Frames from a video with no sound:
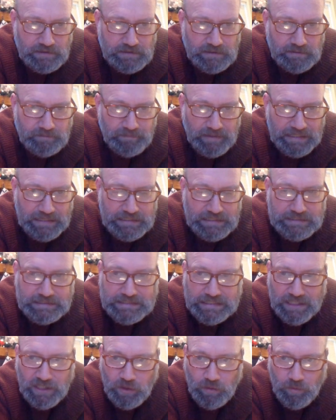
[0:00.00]
made this
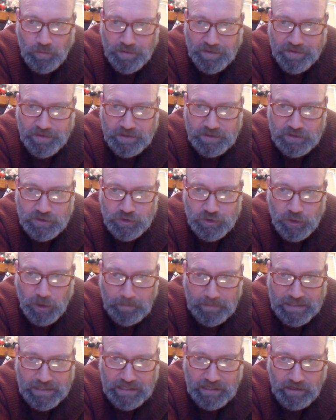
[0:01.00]
deal with
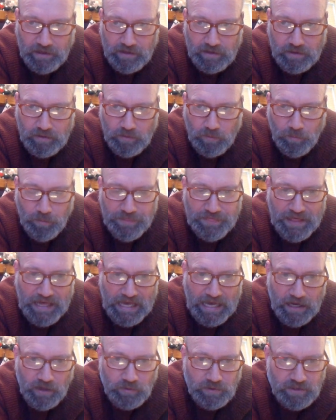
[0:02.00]
Germany
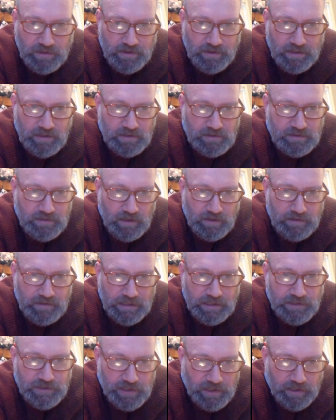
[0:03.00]
without the
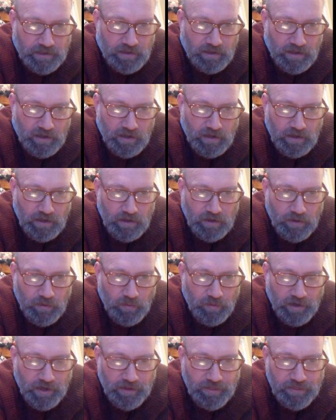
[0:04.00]
consultation
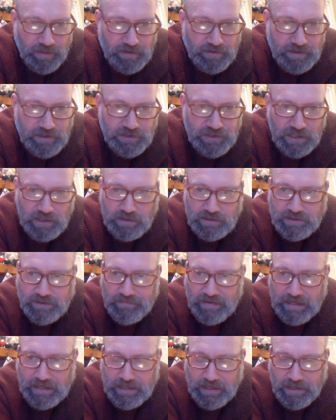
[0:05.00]
with the
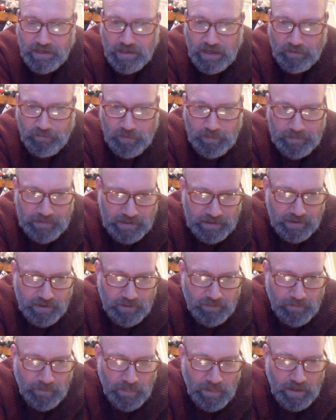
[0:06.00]
Czechoslovakian government.
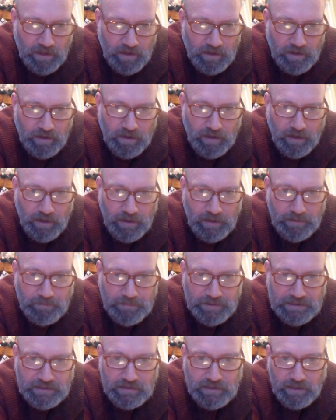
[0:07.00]
In
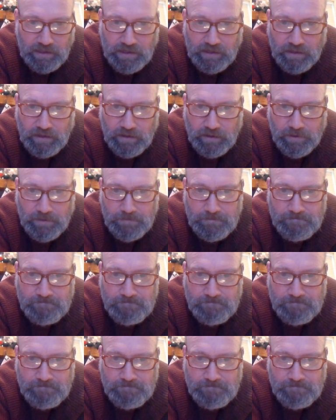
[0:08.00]
particular,